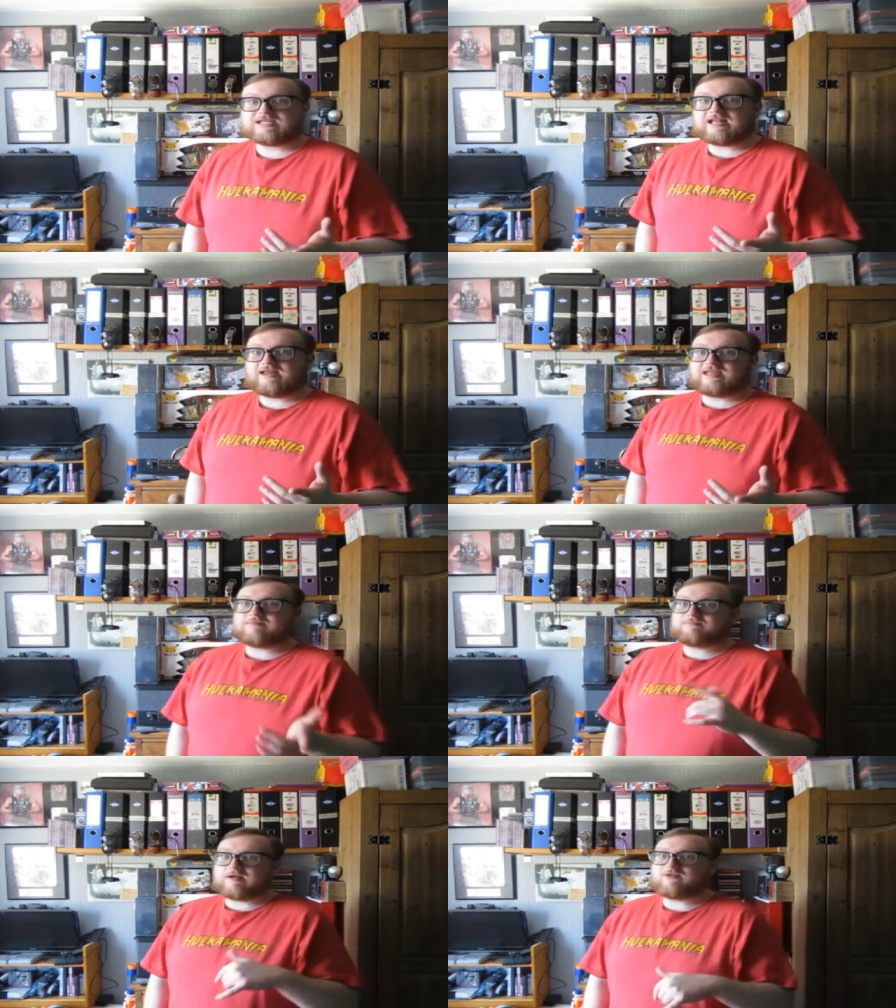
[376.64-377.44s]
see any of
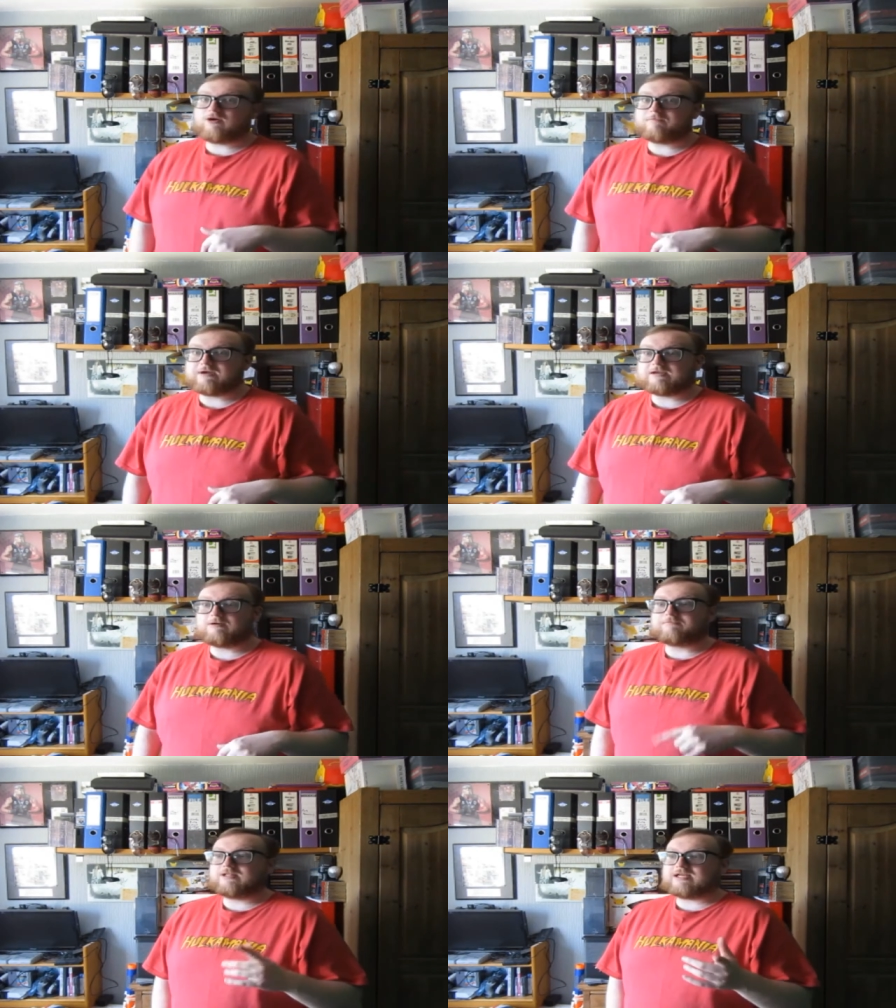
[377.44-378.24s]
them, definitely go and pick them
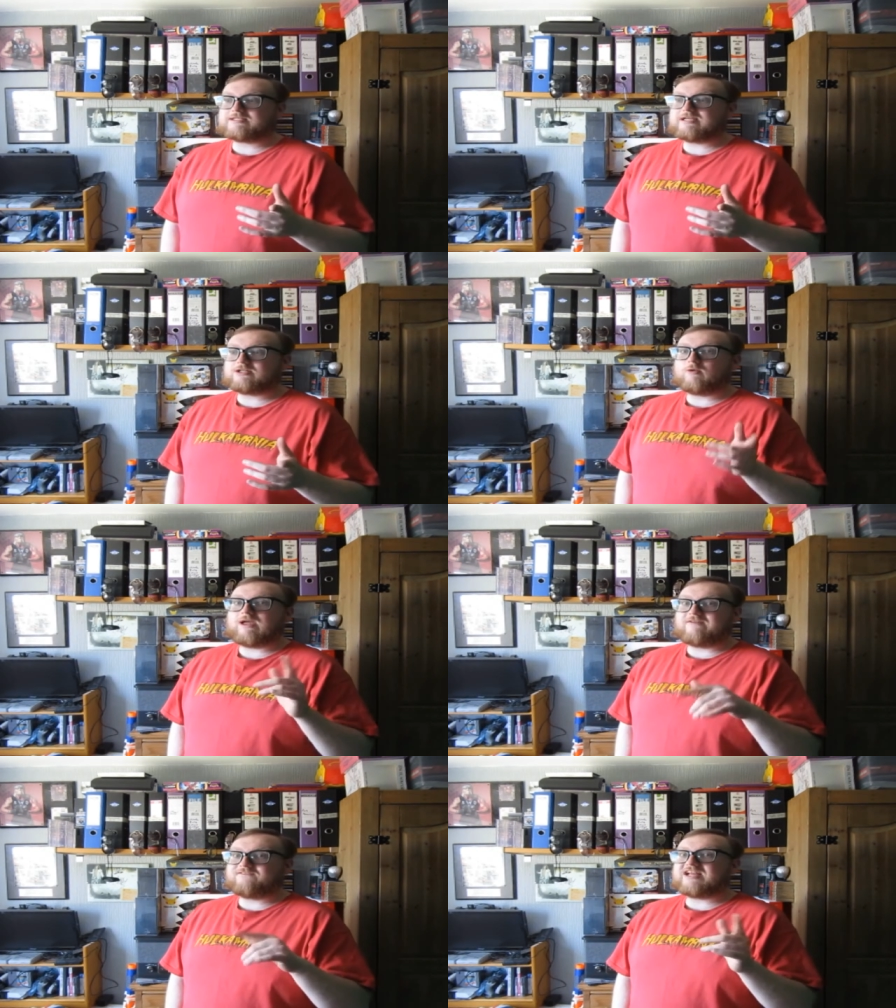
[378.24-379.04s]
up. But like I said though,
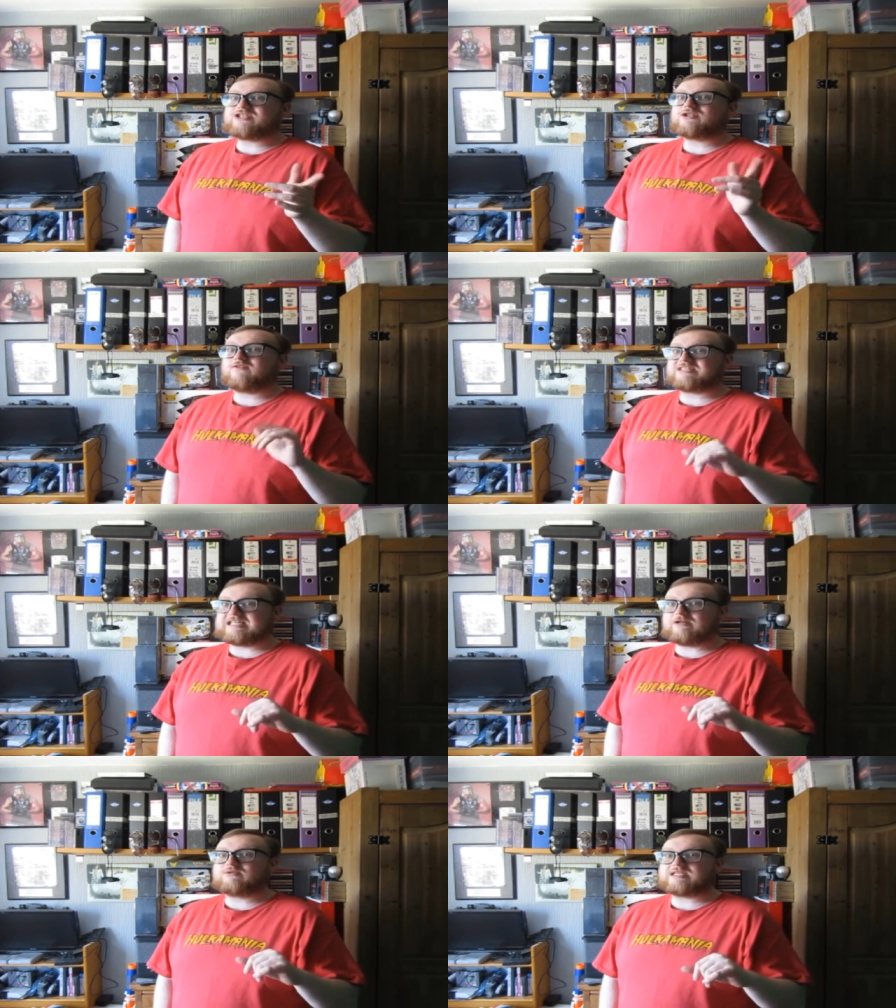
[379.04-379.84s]
inflation of
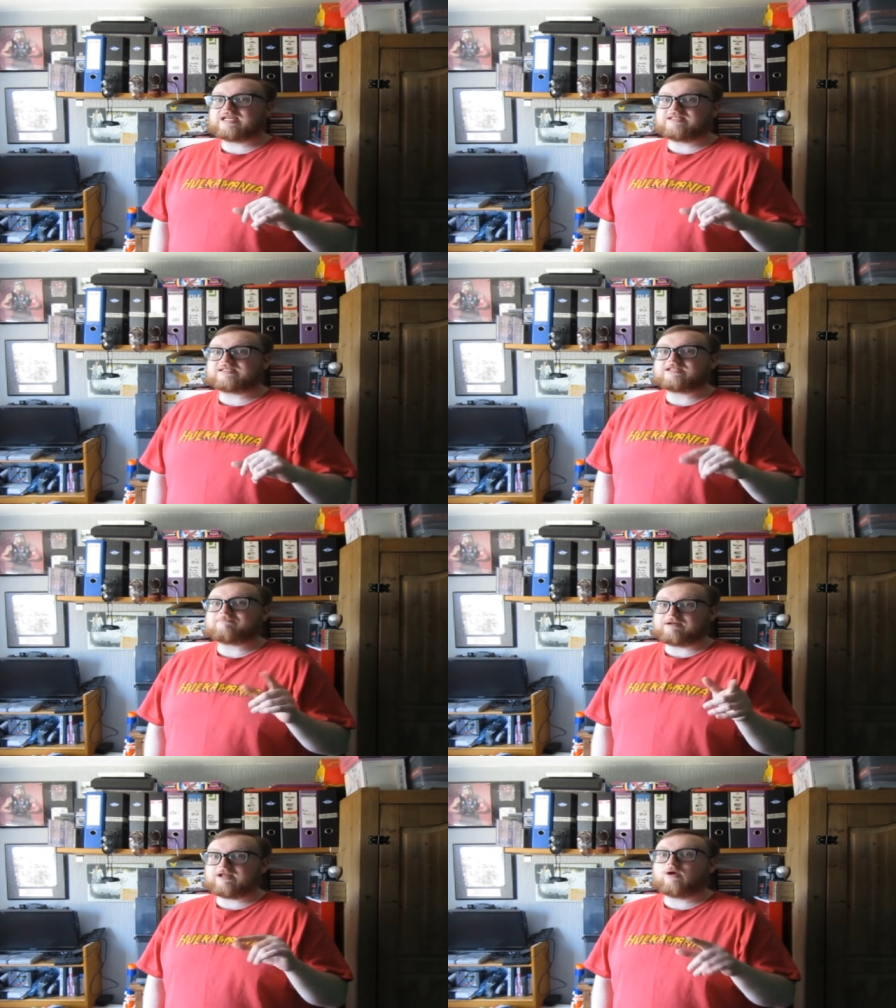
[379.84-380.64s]
single tins,
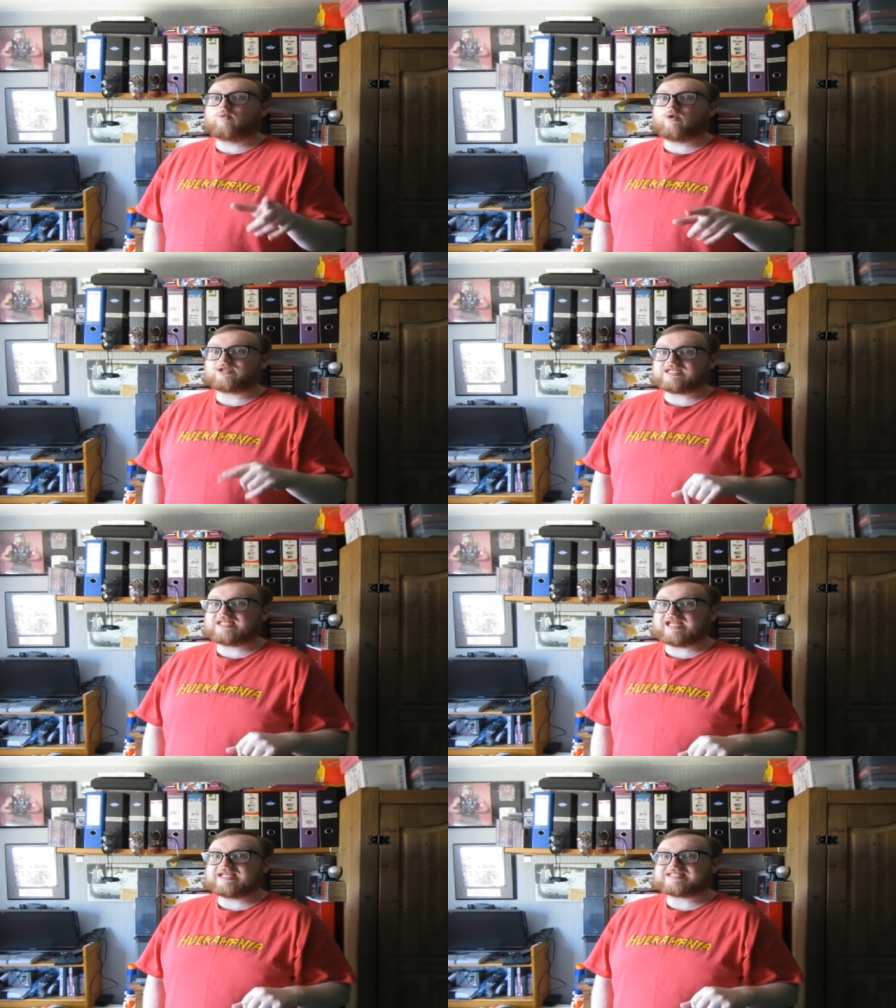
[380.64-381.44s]
depending on what tin
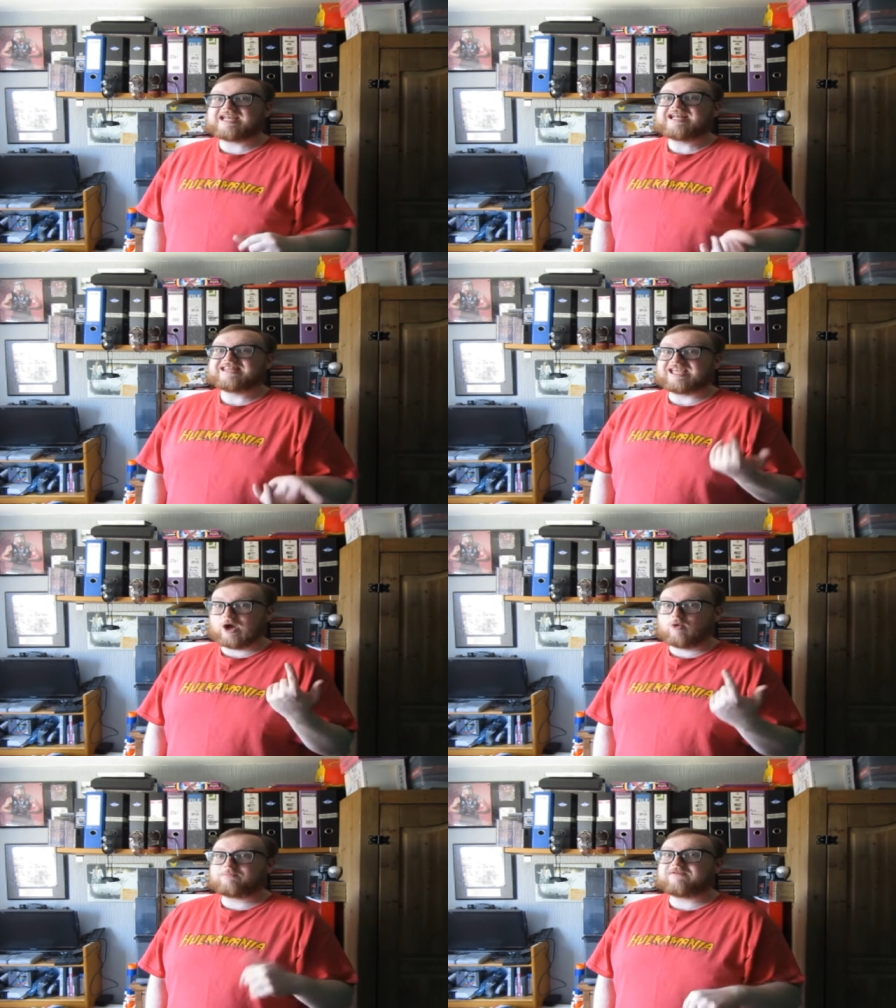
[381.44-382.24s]
it is, they
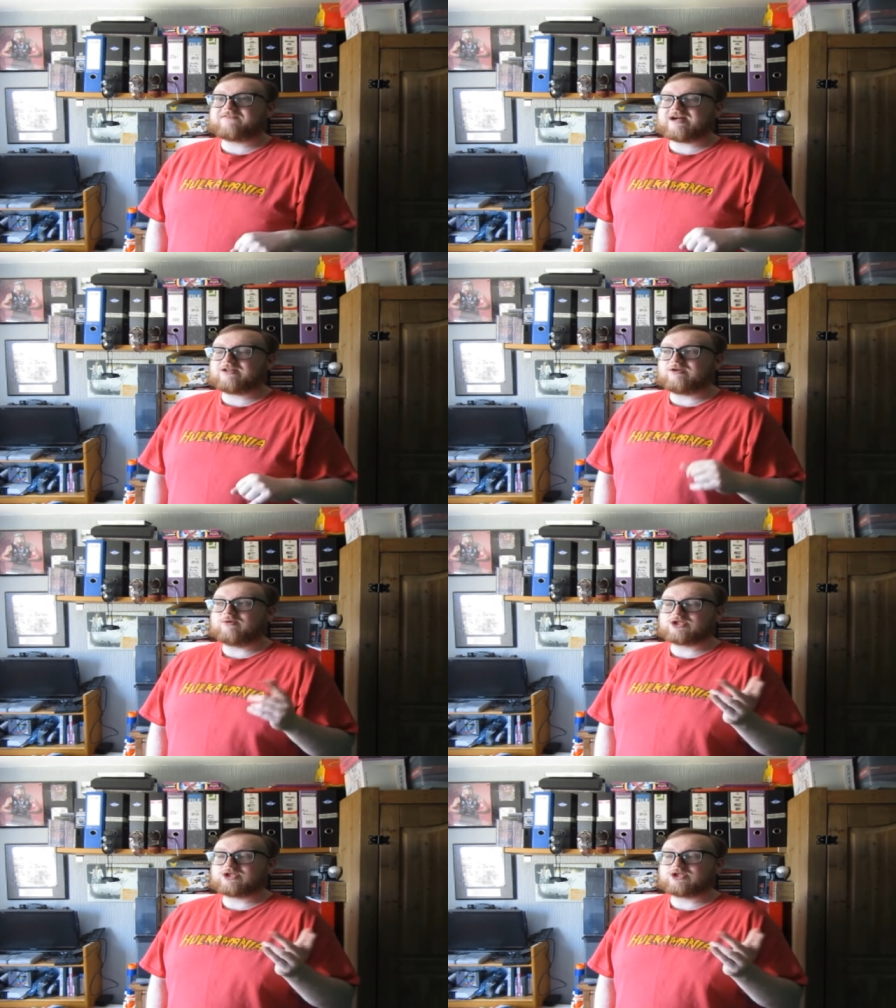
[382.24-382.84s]
go up in value.